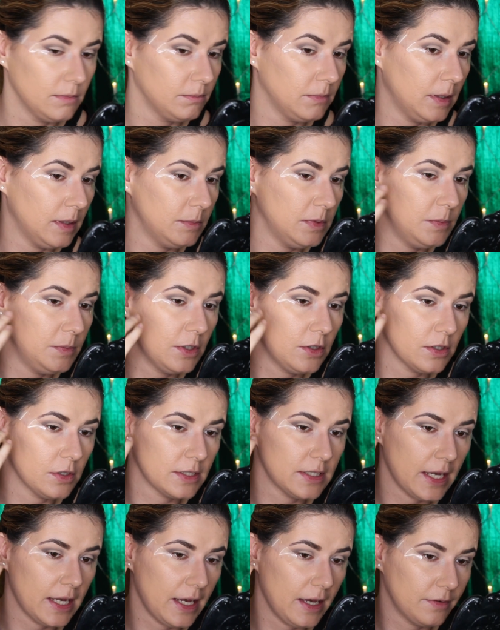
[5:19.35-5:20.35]
Maybe
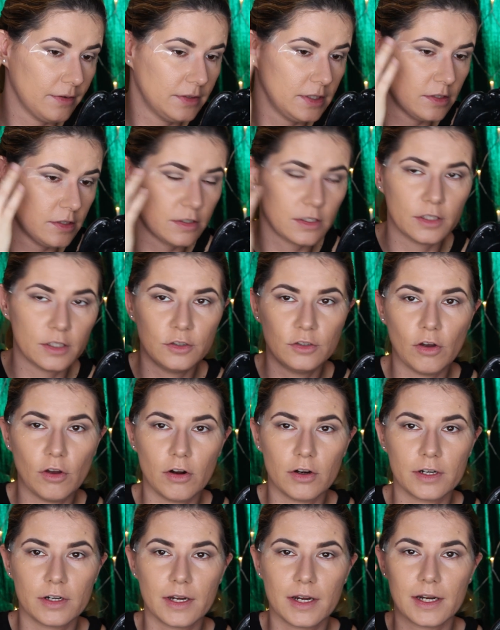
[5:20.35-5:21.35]
because I have these
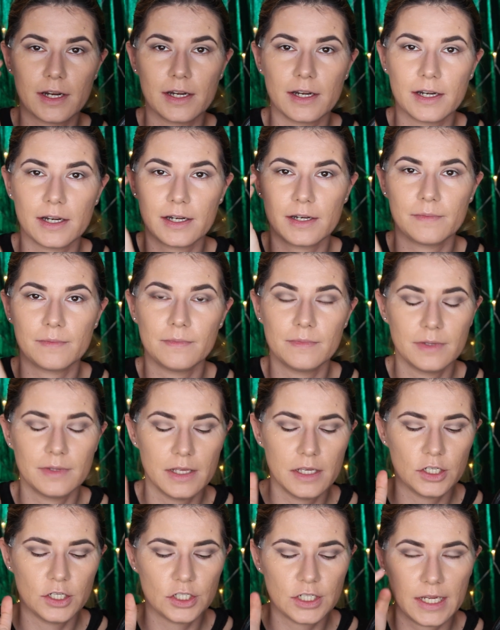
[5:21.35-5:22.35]
darker uh,
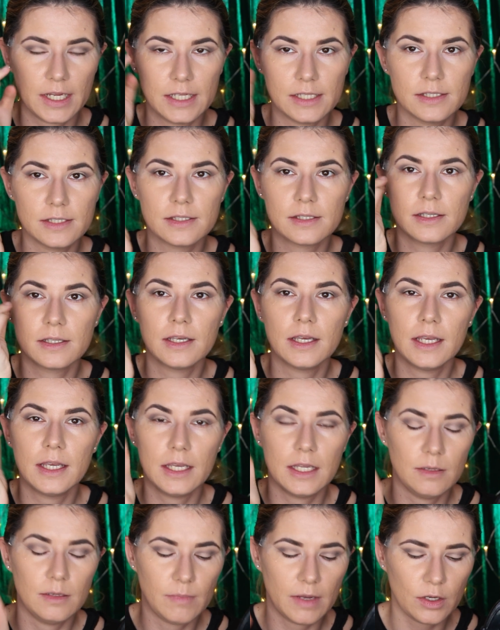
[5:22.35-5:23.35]
shades
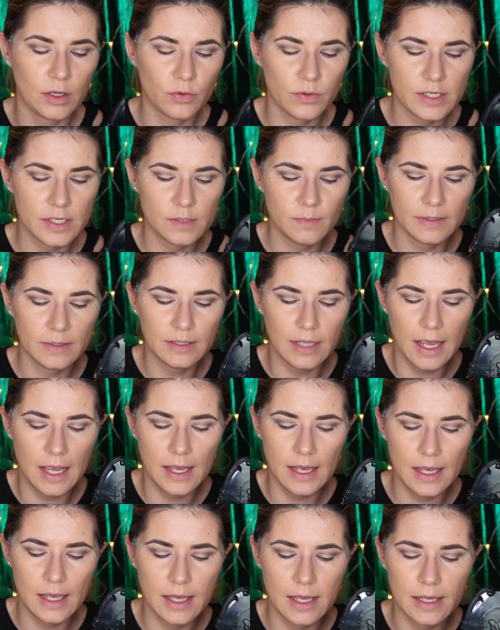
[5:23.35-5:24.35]
in my crease, but
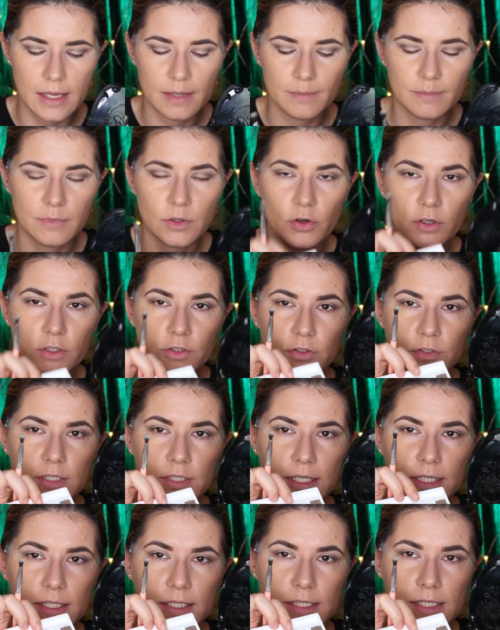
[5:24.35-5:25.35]
I'm going to
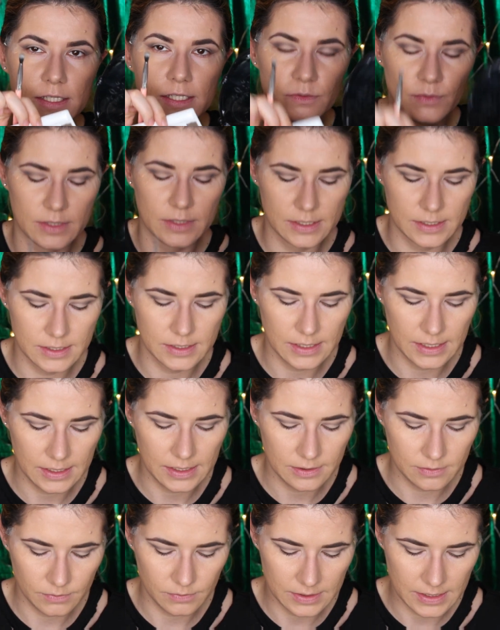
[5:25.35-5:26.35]
take this one
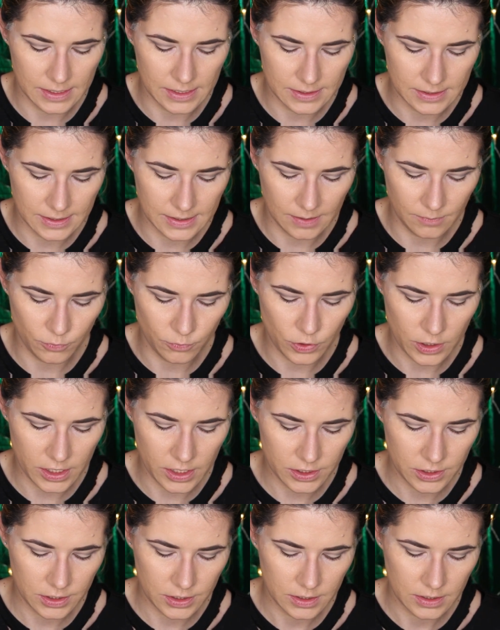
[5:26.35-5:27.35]
instead with that same
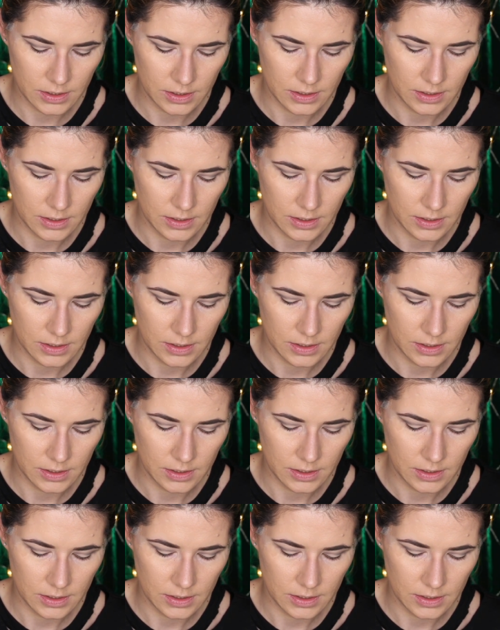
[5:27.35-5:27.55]
brush